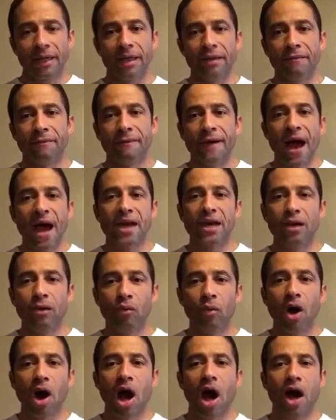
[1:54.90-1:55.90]
in
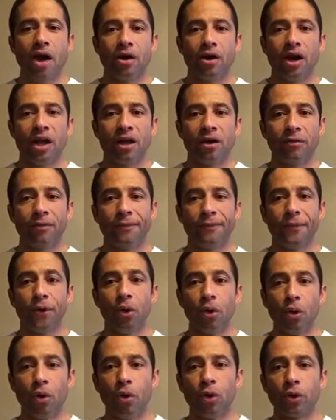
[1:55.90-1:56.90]
finding water and
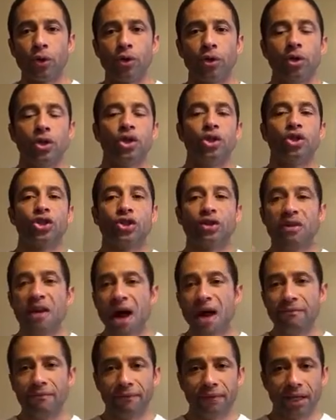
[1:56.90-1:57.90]
food,
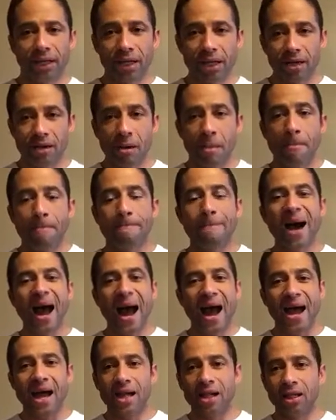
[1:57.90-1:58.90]
traveling
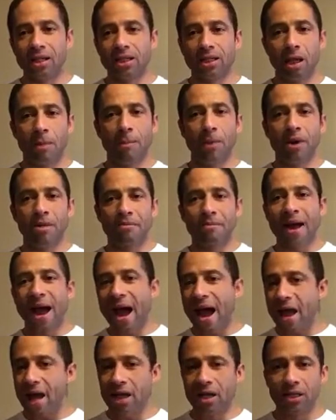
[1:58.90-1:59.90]
miles upon
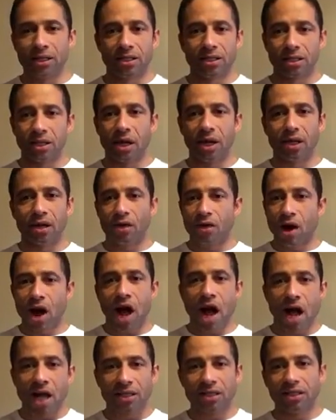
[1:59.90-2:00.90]
miles
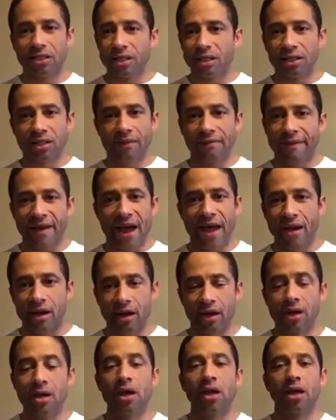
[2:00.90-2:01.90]
across the
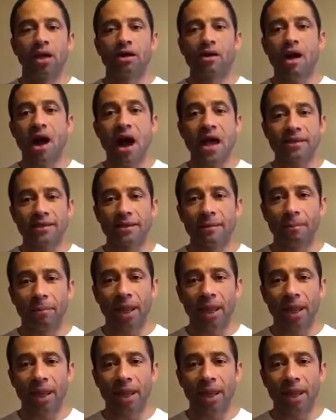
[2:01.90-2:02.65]
savannah, across the